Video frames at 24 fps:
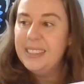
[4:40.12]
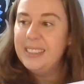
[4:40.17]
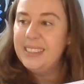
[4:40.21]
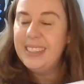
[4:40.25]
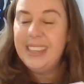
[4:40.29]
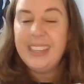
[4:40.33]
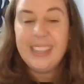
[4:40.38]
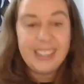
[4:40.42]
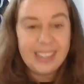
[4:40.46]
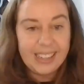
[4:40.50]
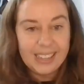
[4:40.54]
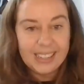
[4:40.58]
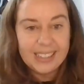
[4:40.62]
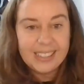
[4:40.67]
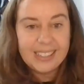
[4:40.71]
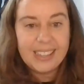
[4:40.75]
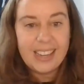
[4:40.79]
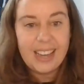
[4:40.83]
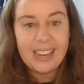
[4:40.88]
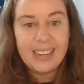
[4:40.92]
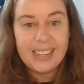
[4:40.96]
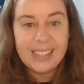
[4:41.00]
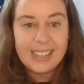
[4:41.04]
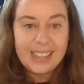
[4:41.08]
icky to
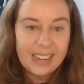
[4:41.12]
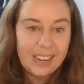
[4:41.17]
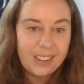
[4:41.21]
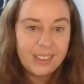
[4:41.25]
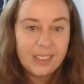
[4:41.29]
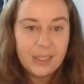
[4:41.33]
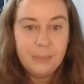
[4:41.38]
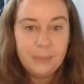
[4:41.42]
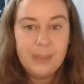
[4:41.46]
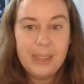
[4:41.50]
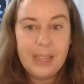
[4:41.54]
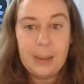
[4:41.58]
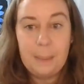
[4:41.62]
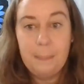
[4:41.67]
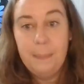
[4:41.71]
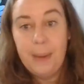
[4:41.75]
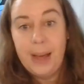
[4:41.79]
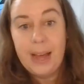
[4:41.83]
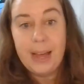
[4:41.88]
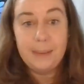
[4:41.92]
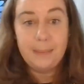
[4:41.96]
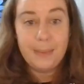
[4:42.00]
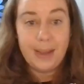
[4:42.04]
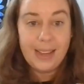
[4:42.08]
kind of get out there and be like,
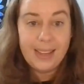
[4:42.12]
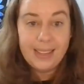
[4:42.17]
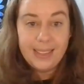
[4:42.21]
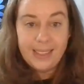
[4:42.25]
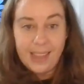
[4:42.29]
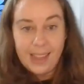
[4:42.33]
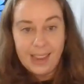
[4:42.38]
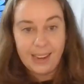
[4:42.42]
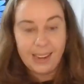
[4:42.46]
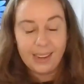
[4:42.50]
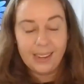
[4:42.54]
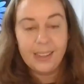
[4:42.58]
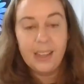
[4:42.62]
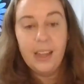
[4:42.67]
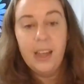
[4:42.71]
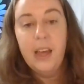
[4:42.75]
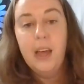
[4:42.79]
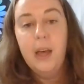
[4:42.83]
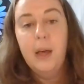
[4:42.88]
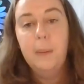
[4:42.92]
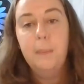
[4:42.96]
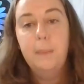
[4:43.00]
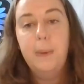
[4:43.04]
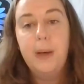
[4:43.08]
buy my thing.
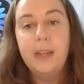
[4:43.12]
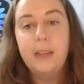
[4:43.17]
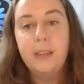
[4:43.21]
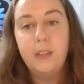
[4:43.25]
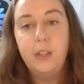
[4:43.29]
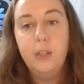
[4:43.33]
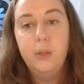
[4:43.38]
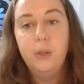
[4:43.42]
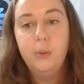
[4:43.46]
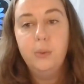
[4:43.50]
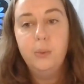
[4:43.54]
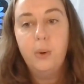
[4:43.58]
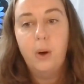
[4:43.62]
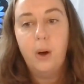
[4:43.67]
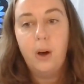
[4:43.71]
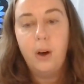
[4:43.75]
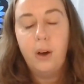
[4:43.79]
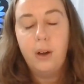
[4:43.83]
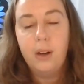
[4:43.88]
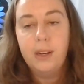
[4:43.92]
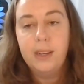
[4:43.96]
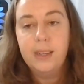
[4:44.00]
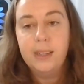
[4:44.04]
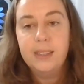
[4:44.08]
But you
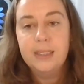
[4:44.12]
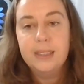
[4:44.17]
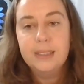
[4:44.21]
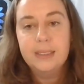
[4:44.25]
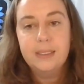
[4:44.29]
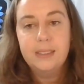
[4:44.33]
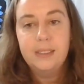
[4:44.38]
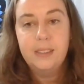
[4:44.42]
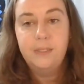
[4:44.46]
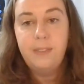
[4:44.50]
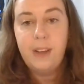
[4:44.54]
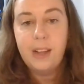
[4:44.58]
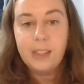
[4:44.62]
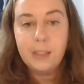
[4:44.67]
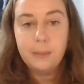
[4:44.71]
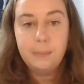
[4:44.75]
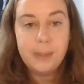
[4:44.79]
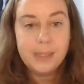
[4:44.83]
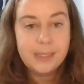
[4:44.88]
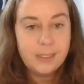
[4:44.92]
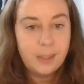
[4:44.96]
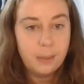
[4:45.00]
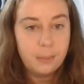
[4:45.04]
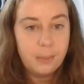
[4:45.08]
are
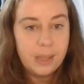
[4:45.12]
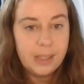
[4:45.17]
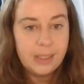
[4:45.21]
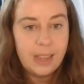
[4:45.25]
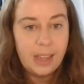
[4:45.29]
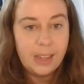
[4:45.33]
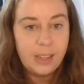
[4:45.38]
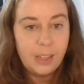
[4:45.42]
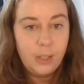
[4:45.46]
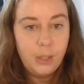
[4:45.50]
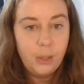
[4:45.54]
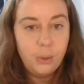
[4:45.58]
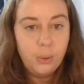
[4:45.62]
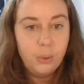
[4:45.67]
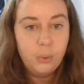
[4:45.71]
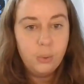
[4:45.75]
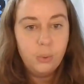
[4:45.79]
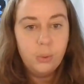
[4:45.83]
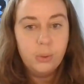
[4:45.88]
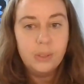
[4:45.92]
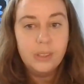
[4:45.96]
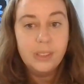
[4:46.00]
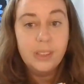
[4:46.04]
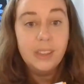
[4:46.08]
developing something that
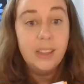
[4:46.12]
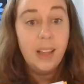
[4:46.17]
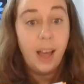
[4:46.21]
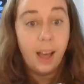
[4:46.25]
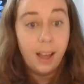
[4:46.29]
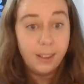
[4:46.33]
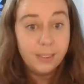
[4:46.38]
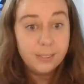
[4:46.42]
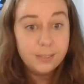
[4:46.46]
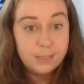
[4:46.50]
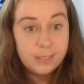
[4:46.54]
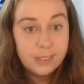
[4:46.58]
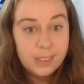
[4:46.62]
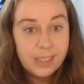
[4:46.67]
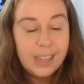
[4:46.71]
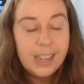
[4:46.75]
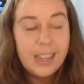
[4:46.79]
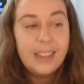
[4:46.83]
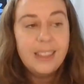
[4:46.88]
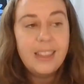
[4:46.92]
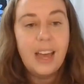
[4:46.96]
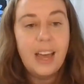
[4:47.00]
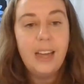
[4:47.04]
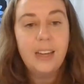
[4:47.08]
you love,
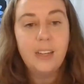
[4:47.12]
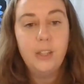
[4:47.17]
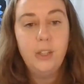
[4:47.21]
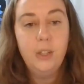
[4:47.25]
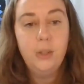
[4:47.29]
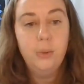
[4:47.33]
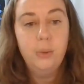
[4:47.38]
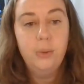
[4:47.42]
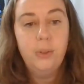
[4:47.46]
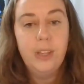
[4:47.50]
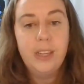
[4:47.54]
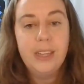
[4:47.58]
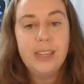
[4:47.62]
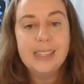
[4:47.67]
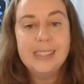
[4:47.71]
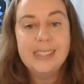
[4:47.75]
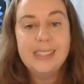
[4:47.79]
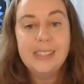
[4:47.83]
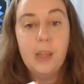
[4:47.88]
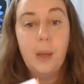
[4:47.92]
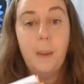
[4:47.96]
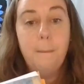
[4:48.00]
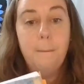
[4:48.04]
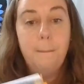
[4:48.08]
that you think
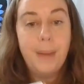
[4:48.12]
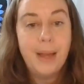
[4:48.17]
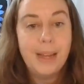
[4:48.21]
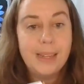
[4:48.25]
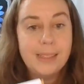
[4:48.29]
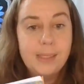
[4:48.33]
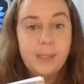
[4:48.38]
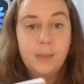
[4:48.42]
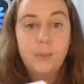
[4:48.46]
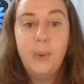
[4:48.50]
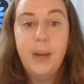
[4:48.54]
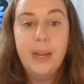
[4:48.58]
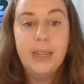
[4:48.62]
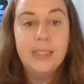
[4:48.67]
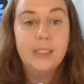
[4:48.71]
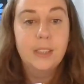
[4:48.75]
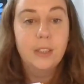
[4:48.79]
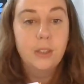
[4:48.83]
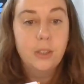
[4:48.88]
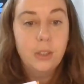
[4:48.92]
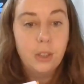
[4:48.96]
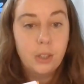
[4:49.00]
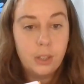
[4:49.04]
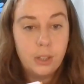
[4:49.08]
is the best way
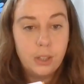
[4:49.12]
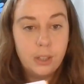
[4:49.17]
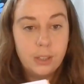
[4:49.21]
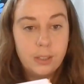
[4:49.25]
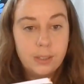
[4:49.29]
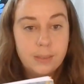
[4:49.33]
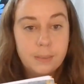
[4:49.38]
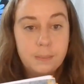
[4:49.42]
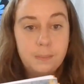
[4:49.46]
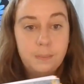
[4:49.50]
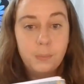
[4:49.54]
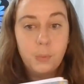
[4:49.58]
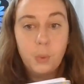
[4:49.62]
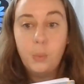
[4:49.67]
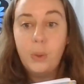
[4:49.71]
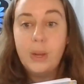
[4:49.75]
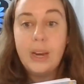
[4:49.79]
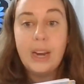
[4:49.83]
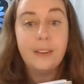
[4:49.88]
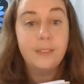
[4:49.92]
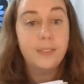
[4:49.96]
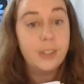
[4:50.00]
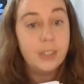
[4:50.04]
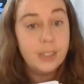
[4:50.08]
to learn
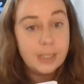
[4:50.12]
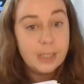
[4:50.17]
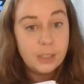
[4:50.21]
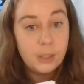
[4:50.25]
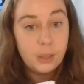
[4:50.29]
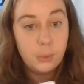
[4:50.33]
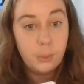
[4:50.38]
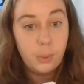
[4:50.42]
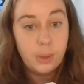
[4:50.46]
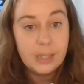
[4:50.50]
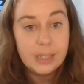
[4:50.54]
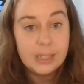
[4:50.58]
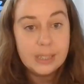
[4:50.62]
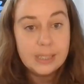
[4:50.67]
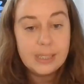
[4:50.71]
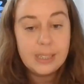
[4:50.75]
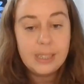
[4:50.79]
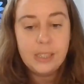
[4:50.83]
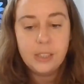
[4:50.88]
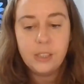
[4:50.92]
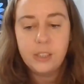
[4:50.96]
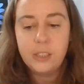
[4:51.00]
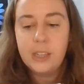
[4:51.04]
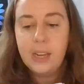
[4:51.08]
whatever it is you want to
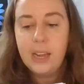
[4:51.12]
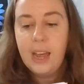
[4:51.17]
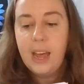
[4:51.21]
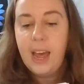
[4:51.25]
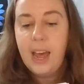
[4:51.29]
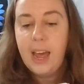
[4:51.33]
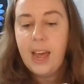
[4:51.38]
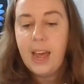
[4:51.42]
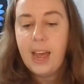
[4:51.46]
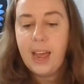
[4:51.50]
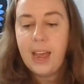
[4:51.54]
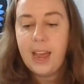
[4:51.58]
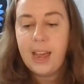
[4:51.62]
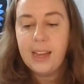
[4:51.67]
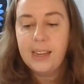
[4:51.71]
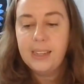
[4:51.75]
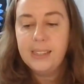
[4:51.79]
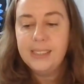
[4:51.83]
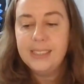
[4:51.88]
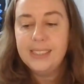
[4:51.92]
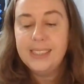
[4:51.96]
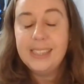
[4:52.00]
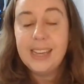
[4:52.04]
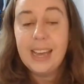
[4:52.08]
teach,
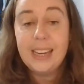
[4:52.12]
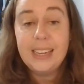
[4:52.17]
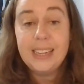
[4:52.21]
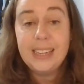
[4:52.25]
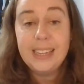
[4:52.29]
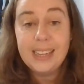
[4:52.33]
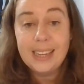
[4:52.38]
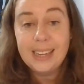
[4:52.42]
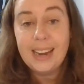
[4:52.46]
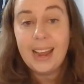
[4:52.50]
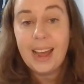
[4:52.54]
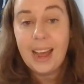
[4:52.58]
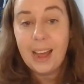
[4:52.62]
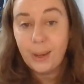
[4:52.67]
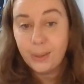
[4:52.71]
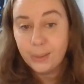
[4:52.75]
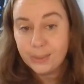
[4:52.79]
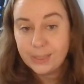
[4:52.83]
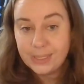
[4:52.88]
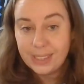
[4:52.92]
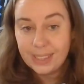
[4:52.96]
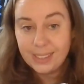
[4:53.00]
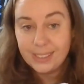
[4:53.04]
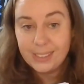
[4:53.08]
and getting it
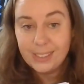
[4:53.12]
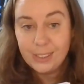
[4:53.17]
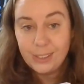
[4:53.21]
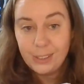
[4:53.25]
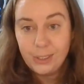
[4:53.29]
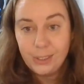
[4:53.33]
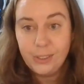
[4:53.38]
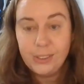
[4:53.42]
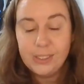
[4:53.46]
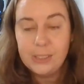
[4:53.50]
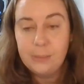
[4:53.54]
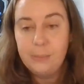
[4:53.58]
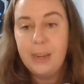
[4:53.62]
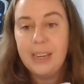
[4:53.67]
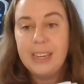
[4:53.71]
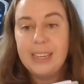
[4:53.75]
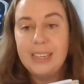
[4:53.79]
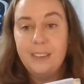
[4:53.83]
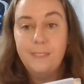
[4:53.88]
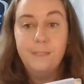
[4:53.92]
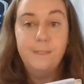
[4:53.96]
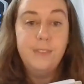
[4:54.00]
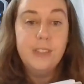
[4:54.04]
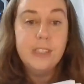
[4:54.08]
out there to students,
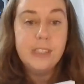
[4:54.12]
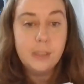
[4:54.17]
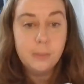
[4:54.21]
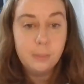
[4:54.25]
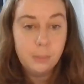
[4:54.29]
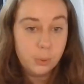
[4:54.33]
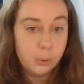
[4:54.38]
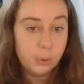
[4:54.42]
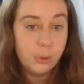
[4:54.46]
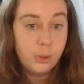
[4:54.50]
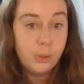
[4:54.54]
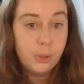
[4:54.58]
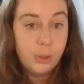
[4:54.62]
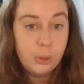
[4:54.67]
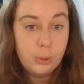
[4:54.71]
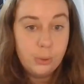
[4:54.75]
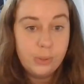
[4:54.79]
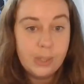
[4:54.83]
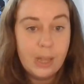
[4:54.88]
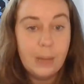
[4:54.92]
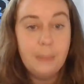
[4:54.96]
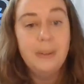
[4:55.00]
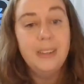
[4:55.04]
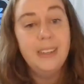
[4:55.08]
making it visible
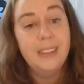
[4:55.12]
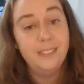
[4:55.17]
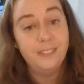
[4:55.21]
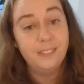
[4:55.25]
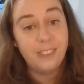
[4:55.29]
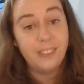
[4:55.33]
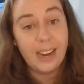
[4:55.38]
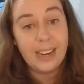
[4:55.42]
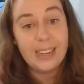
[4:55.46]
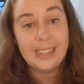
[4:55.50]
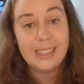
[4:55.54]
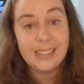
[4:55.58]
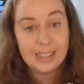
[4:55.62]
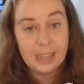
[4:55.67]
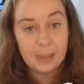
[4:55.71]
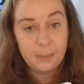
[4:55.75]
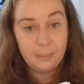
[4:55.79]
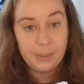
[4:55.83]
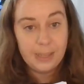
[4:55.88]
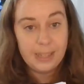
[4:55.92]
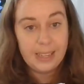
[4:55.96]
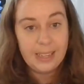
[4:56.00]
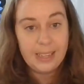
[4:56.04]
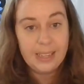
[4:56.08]
to them and inviting
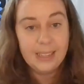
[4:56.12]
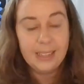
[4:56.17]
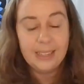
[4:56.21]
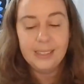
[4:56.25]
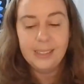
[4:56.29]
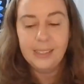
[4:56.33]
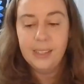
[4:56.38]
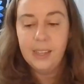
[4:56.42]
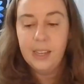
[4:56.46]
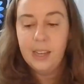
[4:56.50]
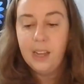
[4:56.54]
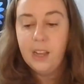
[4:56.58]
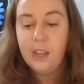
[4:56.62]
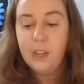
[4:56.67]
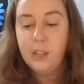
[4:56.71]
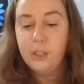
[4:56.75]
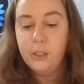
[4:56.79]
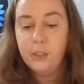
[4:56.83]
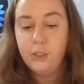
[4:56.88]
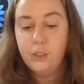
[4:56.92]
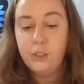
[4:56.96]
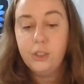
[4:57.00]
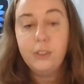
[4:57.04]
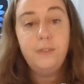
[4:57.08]
them in
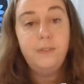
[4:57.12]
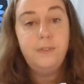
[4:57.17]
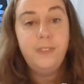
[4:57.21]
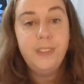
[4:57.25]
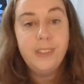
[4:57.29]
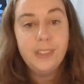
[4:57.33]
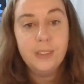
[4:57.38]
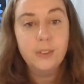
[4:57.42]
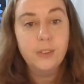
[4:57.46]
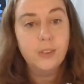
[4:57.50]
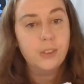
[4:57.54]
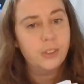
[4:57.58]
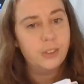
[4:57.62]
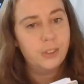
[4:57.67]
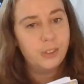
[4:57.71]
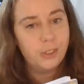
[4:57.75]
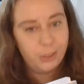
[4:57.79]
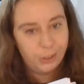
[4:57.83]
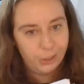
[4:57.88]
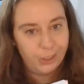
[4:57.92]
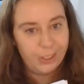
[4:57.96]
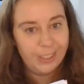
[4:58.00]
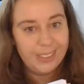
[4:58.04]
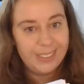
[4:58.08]
should feel
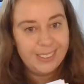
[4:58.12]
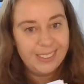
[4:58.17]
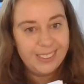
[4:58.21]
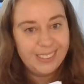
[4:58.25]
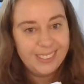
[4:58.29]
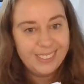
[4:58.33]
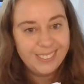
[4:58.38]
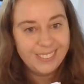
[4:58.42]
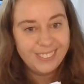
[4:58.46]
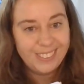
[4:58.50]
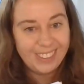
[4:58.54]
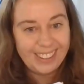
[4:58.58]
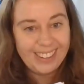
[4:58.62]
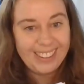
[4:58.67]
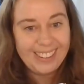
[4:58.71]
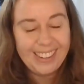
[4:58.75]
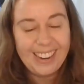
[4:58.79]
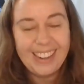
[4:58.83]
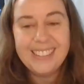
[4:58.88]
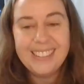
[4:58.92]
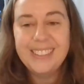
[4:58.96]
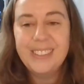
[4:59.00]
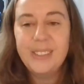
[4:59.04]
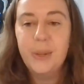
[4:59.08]
good. right?
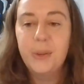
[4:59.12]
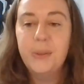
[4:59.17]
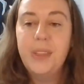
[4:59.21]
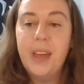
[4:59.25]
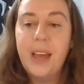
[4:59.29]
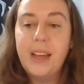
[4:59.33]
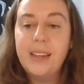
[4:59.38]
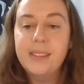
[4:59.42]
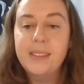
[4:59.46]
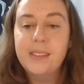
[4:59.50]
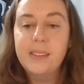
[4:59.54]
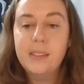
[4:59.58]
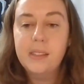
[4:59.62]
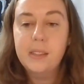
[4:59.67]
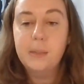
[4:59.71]
And so that's the